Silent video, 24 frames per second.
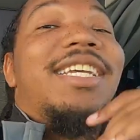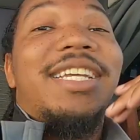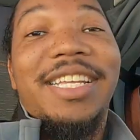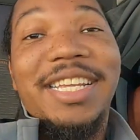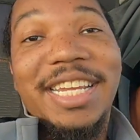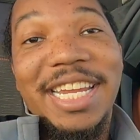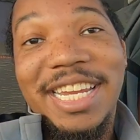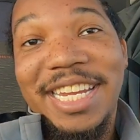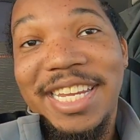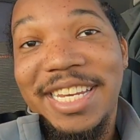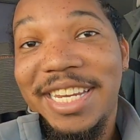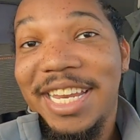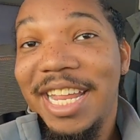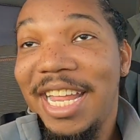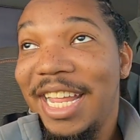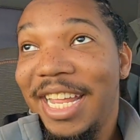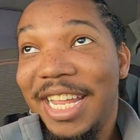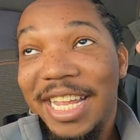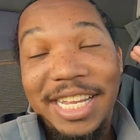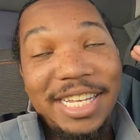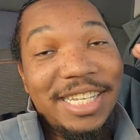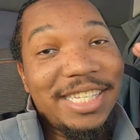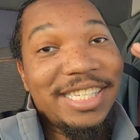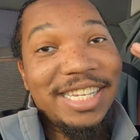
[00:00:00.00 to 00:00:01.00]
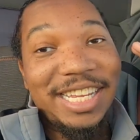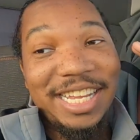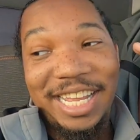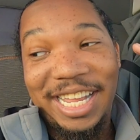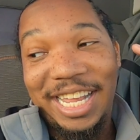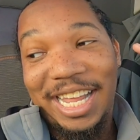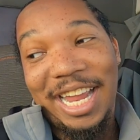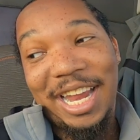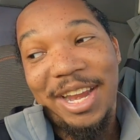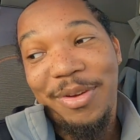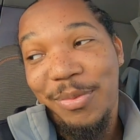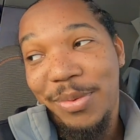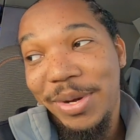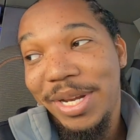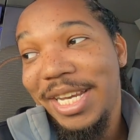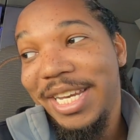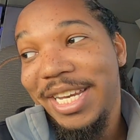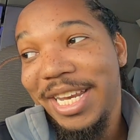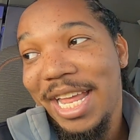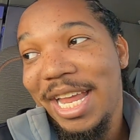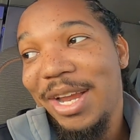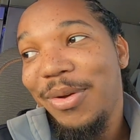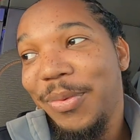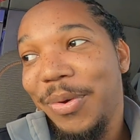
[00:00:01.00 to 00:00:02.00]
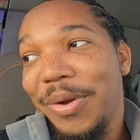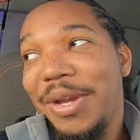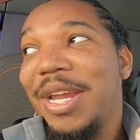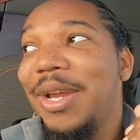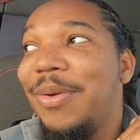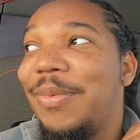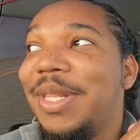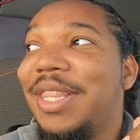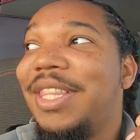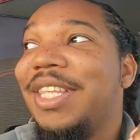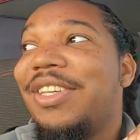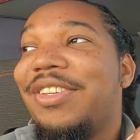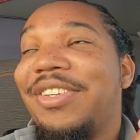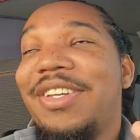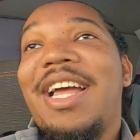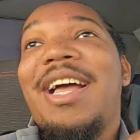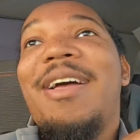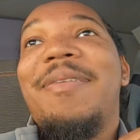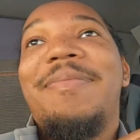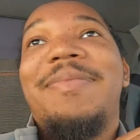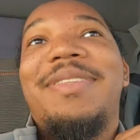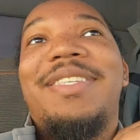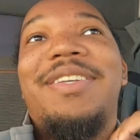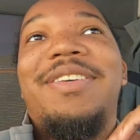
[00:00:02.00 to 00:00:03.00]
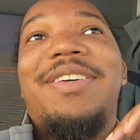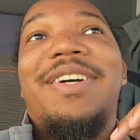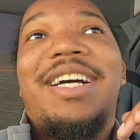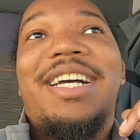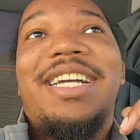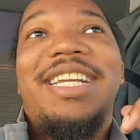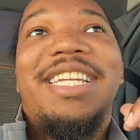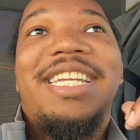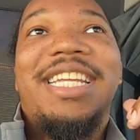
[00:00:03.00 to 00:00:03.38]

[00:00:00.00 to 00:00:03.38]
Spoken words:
Again, I really like working with this shop. So